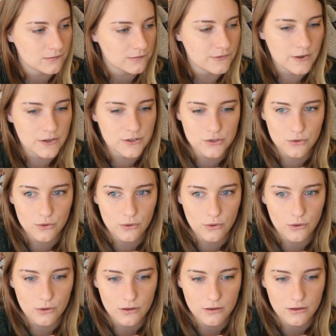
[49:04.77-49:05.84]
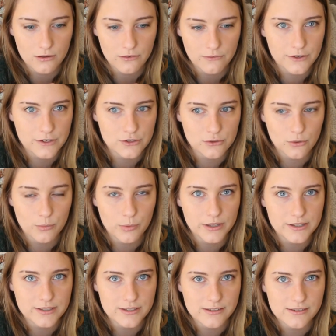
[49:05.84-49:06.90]
fictional
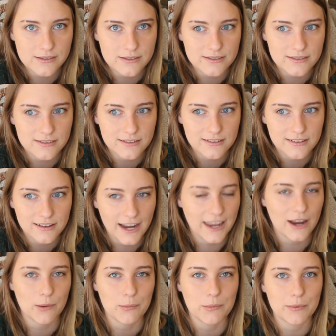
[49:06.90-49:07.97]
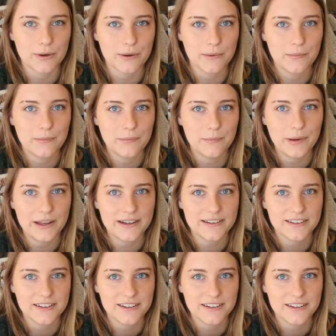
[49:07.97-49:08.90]
places. I can't remember, but